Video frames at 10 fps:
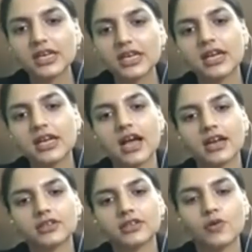and
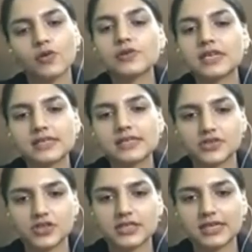also
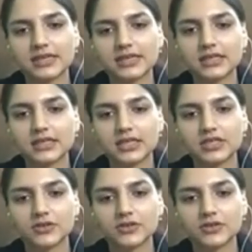insurgency in the region.
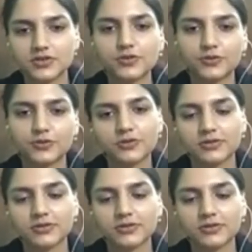So
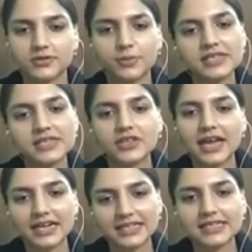based on that,
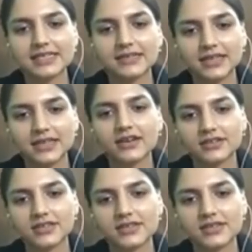yes, they are a
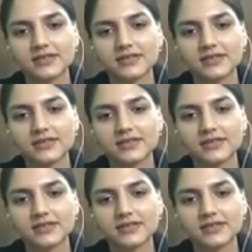concern.